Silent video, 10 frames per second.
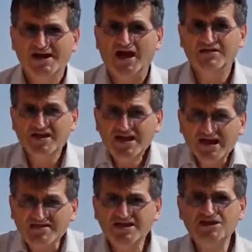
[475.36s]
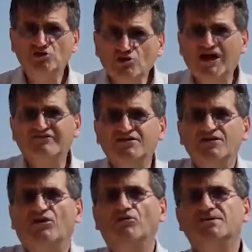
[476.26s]
And they are there to look after
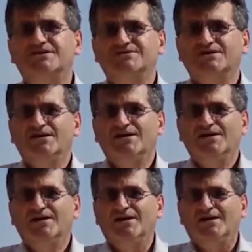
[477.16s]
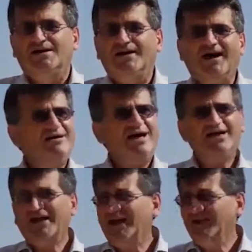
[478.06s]
the homeless.
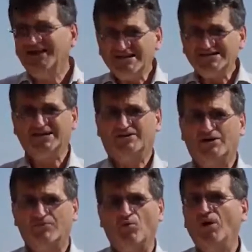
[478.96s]
I think that's incredible.